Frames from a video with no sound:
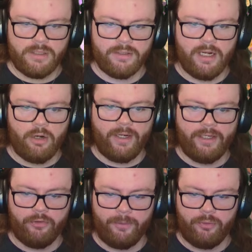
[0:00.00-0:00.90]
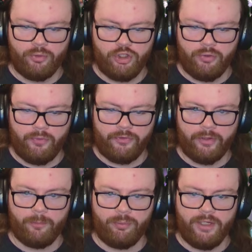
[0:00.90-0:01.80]
Got ray heals. Let me throw a shield in the
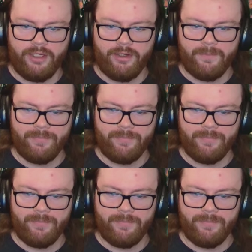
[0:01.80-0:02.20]
center. Point here.